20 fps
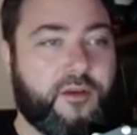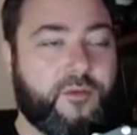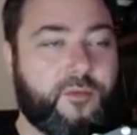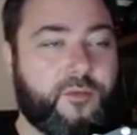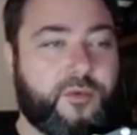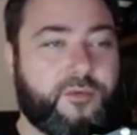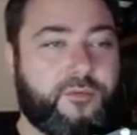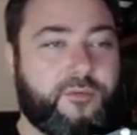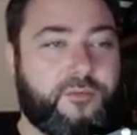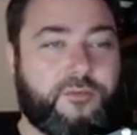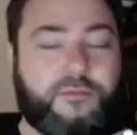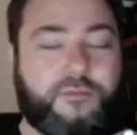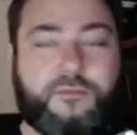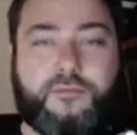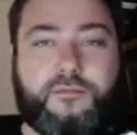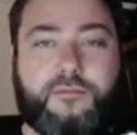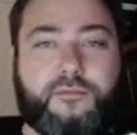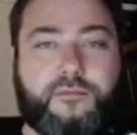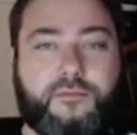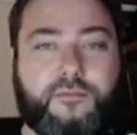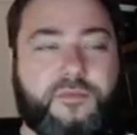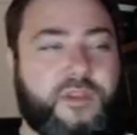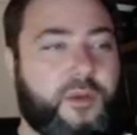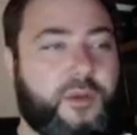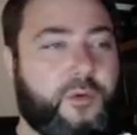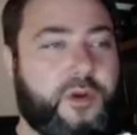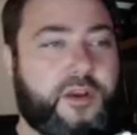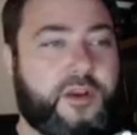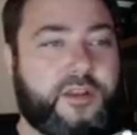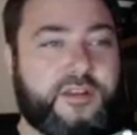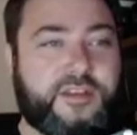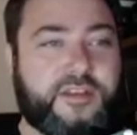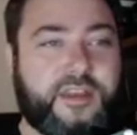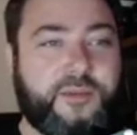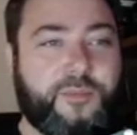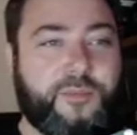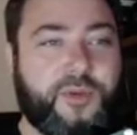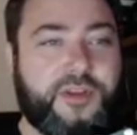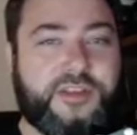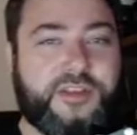Well, they work at the
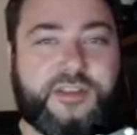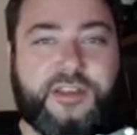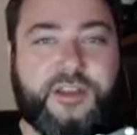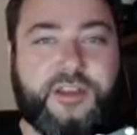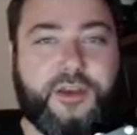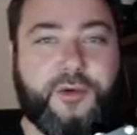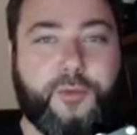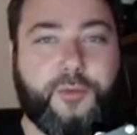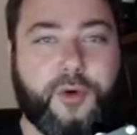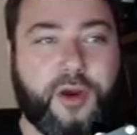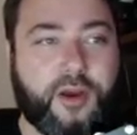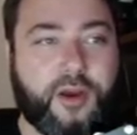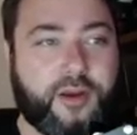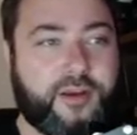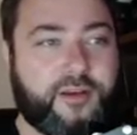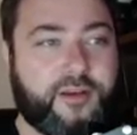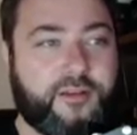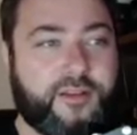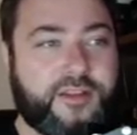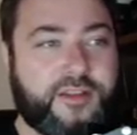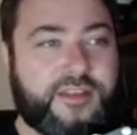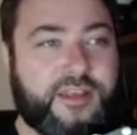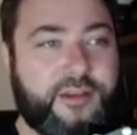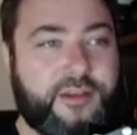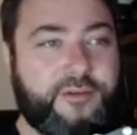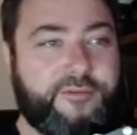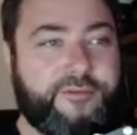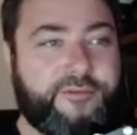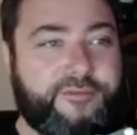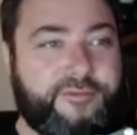same place that you work. That's how you...